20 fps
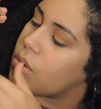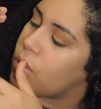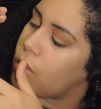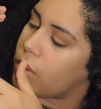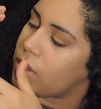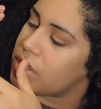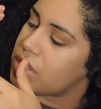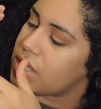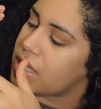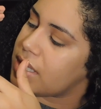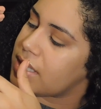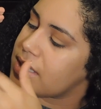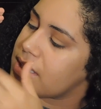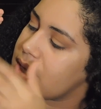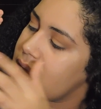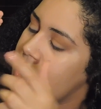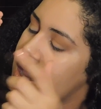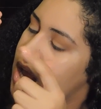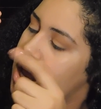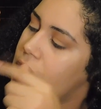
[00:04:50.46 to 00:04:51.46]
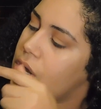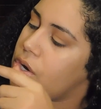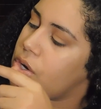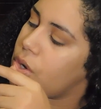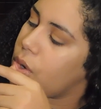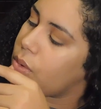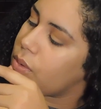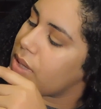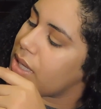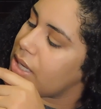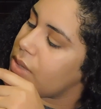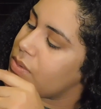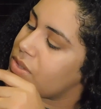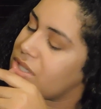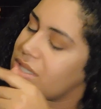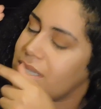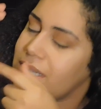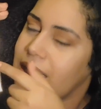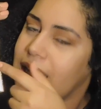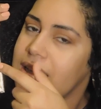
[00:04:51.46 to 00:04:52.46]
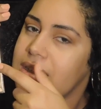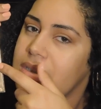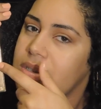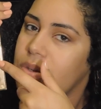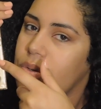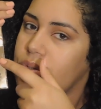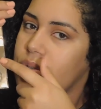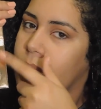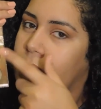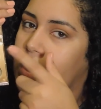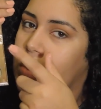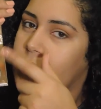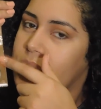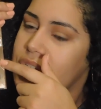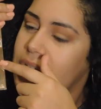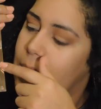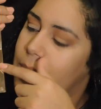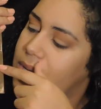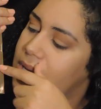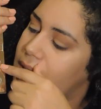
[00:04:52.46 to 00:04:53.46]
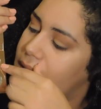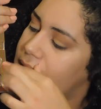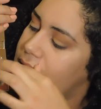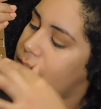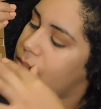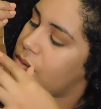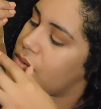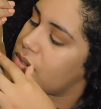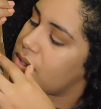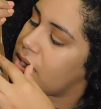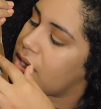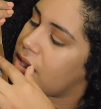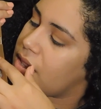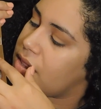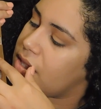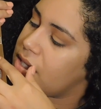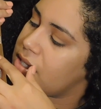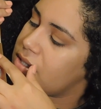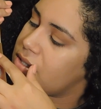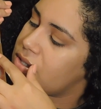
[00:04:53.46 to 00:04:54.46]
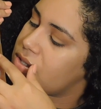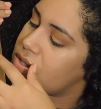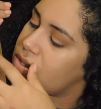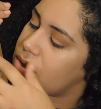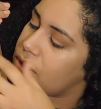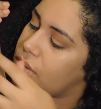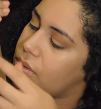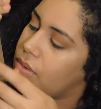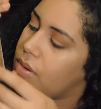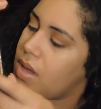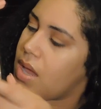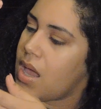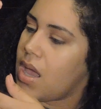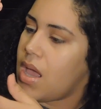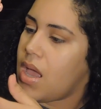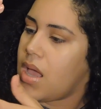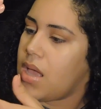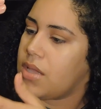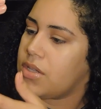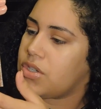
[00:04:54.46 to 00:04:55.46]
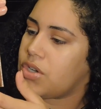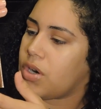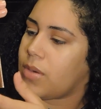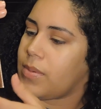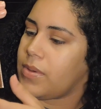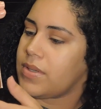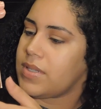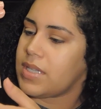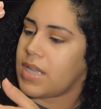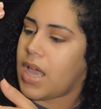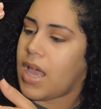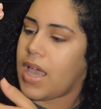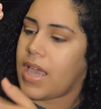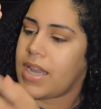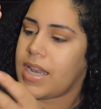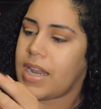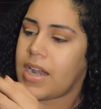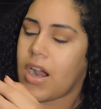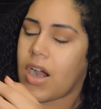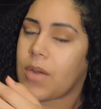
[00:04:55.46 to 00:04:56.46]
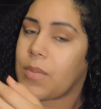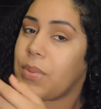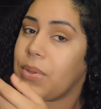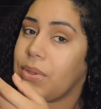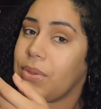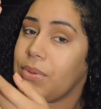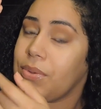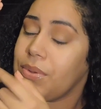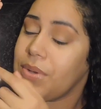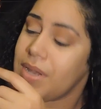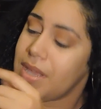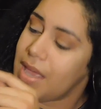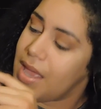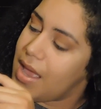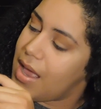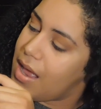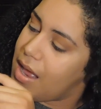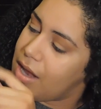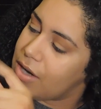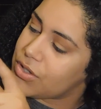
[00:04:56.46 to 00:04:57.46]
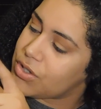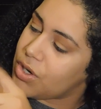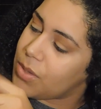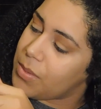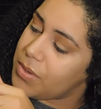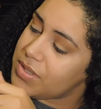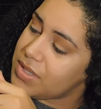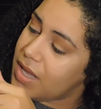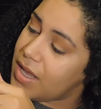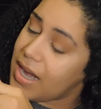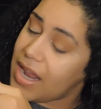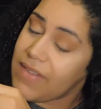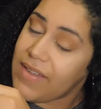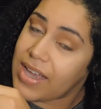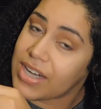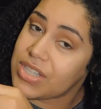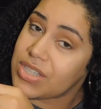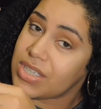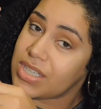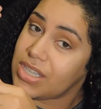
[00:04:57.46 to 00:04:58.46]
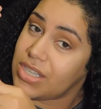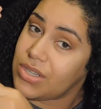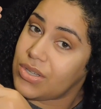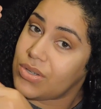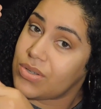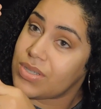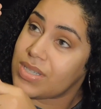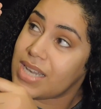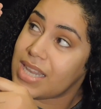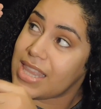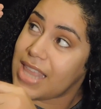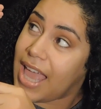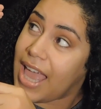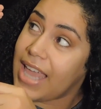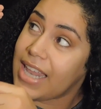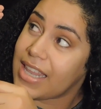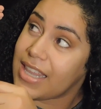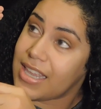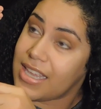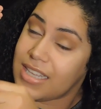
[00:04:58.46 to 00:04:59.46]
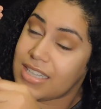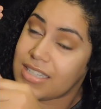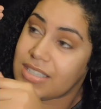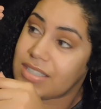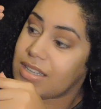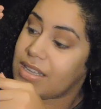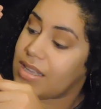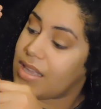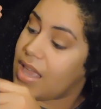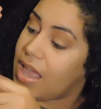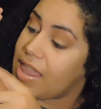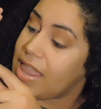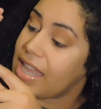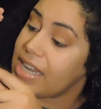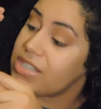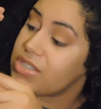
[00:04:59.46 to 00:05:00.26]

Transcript: gorgeous. Noli, which is a nice sultry brown, which I'm going to end up using these two. Turbosan and Harpoon. Turbosan I've actually used. That is that